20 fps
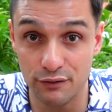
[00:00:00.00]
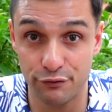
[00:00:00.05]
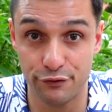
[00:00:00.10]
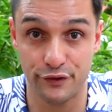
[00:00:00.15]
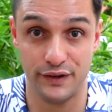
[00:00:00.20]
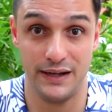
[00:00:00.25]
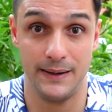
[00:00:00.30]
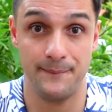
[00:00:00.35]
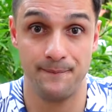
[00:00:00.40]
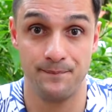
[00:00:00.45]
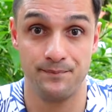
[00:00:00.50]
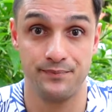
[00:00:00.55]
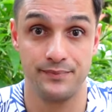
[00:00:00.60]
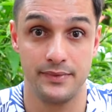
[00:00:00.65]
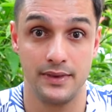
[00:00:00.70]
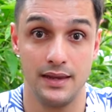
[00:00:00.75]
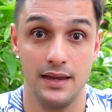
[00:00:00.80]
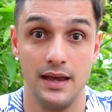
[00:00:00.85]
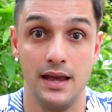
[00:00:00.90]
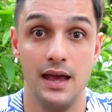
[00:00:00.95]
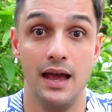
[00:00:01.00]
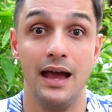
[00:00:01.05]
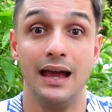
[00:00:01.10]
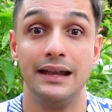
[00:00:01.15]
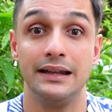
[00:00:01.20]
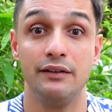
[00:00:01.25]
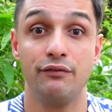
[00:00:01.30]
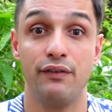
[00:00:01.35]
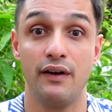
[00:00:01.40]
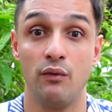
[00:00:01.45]
free.
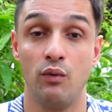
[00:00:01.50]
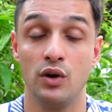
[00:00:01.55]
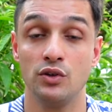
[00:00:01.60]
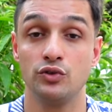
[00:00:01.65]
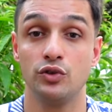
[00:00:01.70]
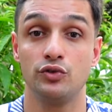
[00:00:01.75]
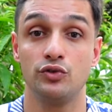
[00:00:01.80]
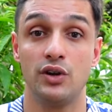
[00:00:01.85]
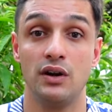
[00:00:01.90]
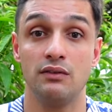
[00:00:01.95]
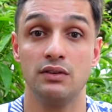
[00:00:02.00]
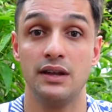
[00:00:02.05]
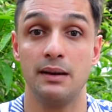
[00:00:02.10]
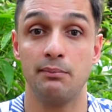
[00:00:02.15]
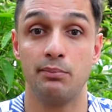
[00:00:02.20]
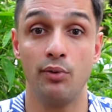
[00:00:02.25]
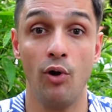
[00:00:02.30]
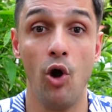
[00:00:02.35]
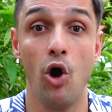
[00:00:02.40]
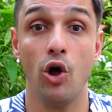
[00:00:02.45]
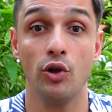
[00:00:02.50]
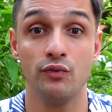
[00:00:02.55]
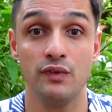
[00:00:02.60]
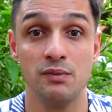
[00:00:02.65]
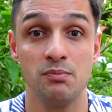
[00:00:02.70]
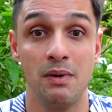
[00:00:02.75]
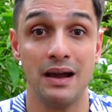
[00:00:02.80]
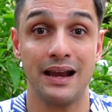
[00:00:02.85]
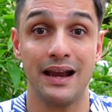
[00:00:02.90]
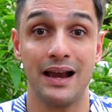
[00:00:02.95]
And if I want to travel abroad with my